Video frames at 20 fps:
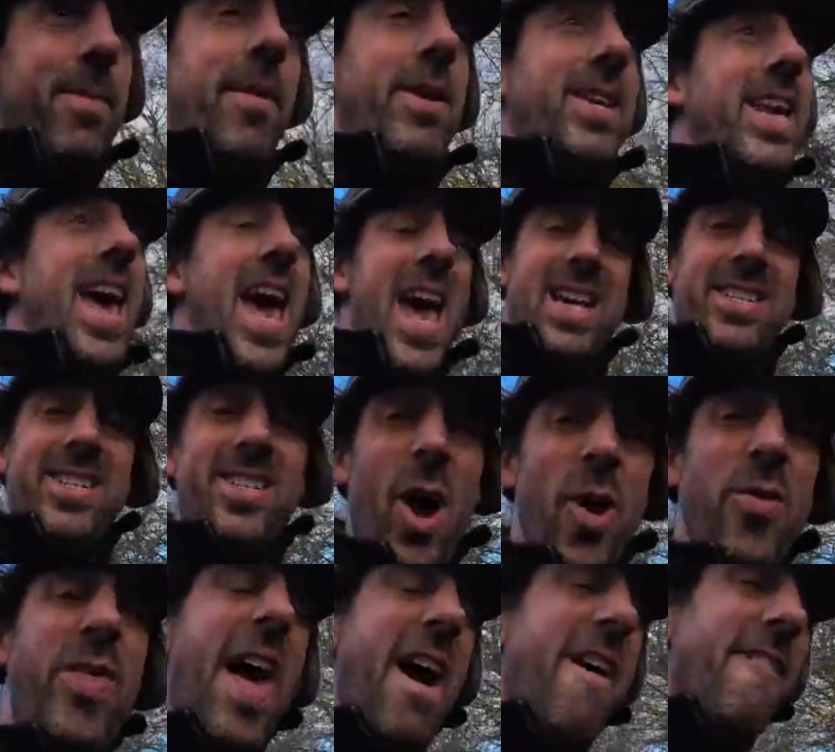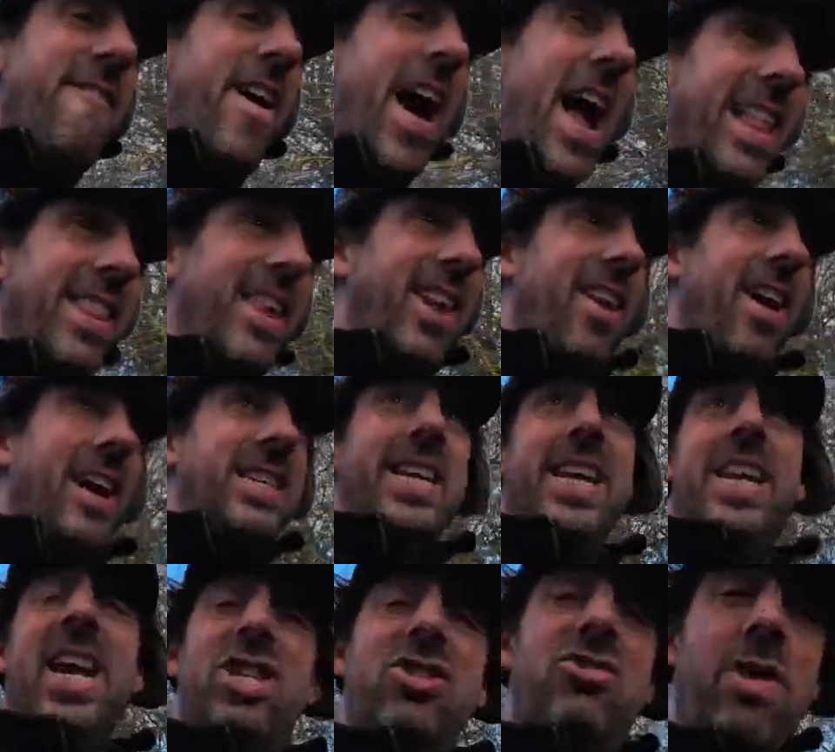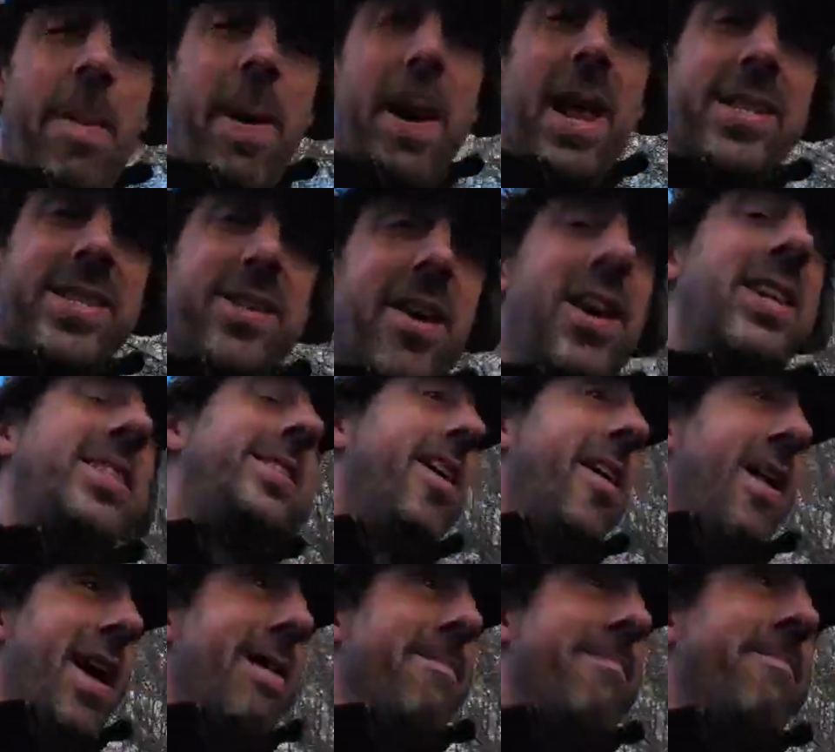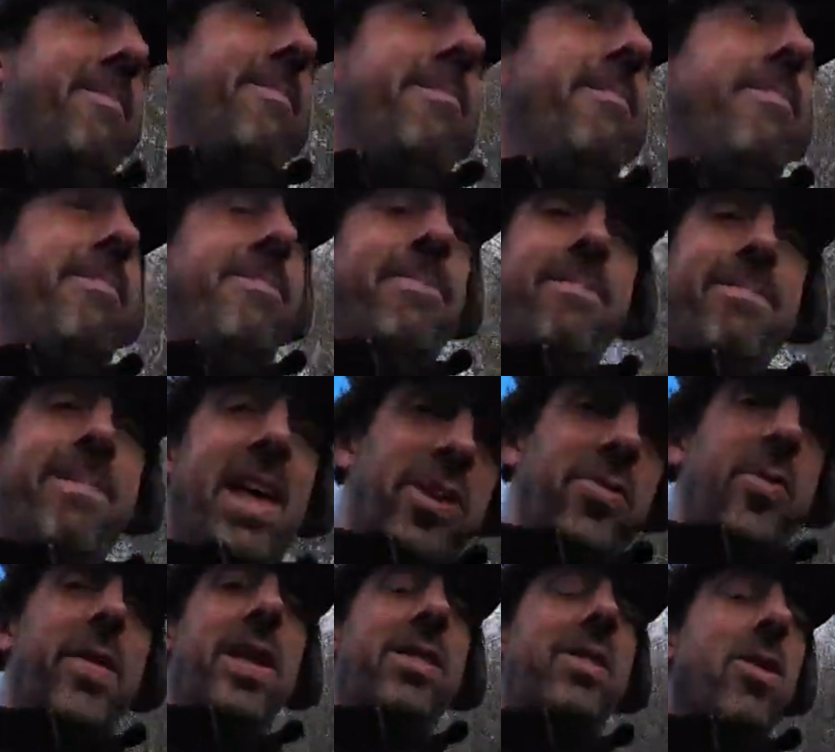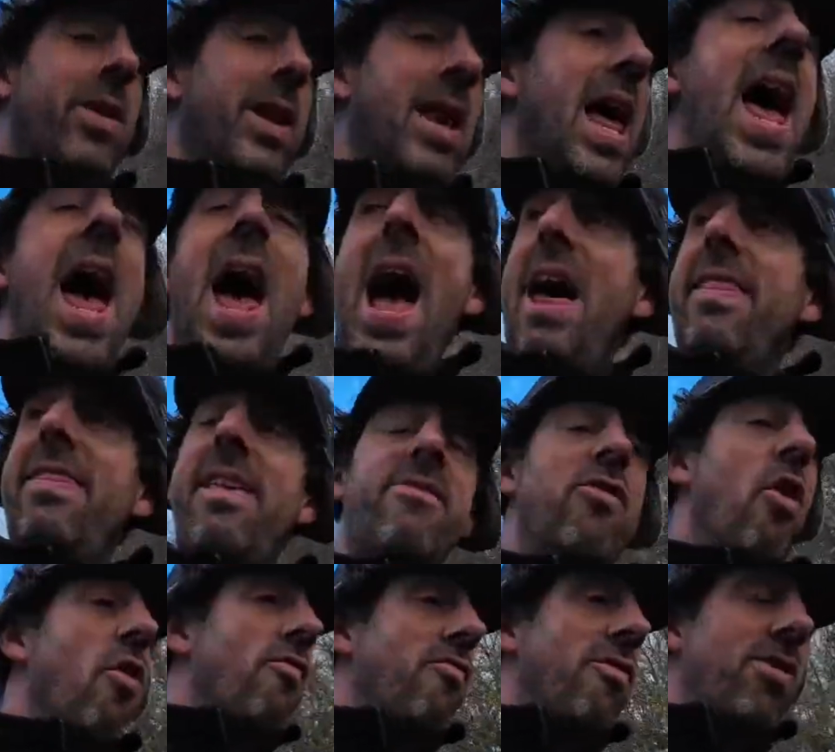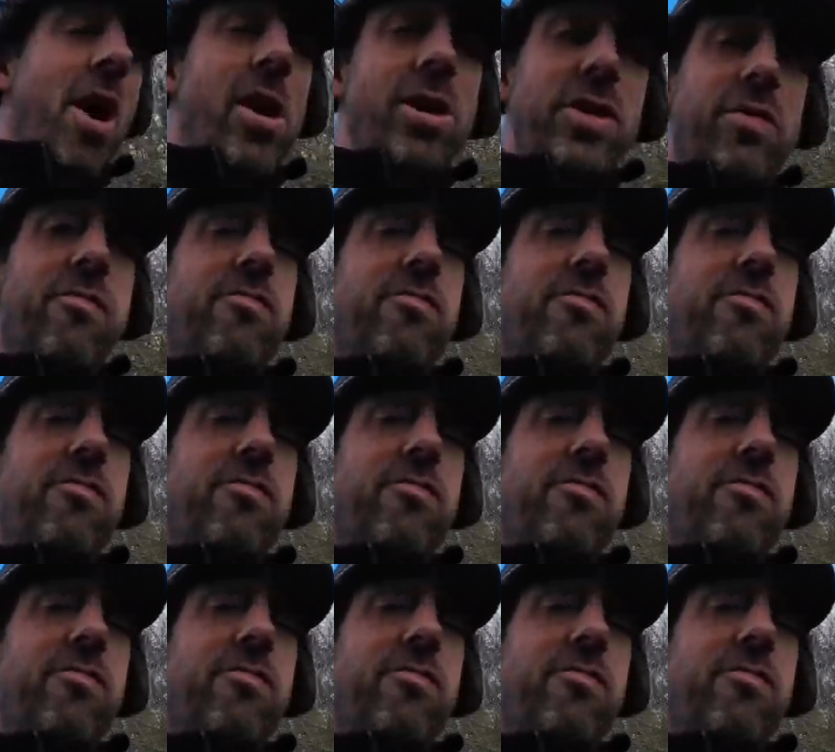Yeah, so they are vandalising a SSSI site. That's what they're doing. And they've got loads of